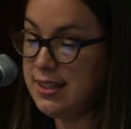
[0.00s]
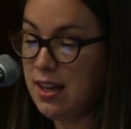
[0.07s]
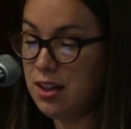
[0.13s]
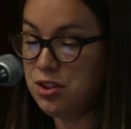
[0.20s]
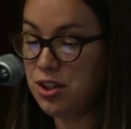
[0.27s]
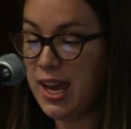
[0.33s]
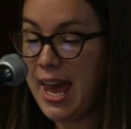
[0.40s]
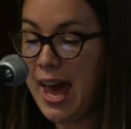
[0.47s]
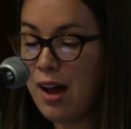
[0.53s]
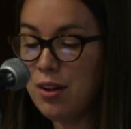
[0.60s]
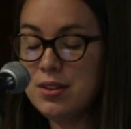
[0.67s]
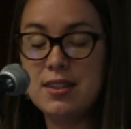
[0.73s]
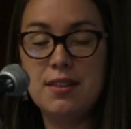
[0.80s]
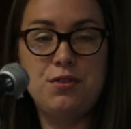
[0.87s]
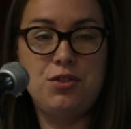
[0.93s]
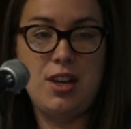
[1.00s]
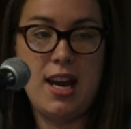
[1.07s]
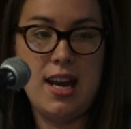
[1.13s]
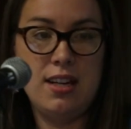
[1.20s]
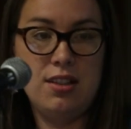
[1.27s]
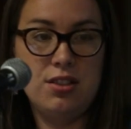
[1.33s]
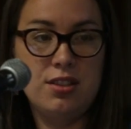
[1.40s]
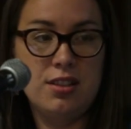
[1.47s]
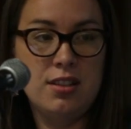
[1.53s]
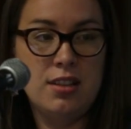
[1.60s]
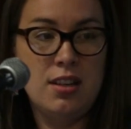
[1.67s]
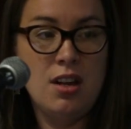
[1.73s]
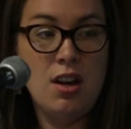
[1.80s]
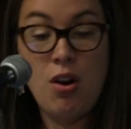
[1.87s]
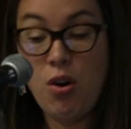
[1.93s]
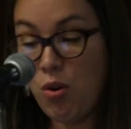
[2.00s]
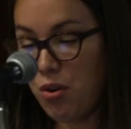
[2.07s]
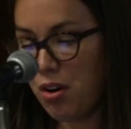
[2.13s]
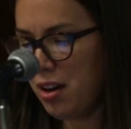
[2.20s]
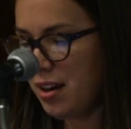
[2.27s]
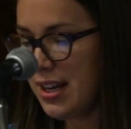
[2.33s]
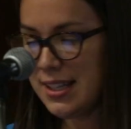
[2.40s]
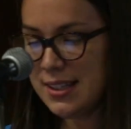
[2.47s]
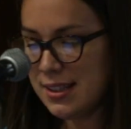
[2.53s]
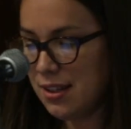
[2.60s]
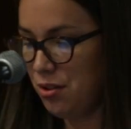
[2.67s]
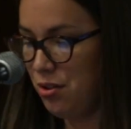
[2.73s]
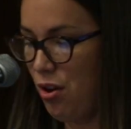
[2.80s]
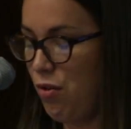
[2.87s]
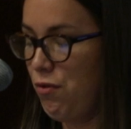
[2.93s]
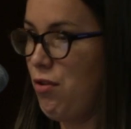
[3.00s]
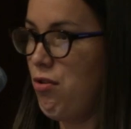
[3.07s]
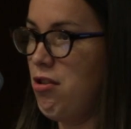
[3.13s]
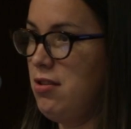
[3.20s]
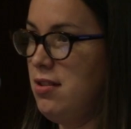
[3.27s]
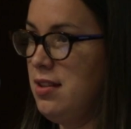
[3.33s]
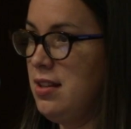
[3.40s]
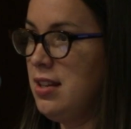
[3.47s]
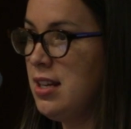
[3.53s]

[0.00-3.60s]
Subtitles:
such accounts of change? Or is there no role?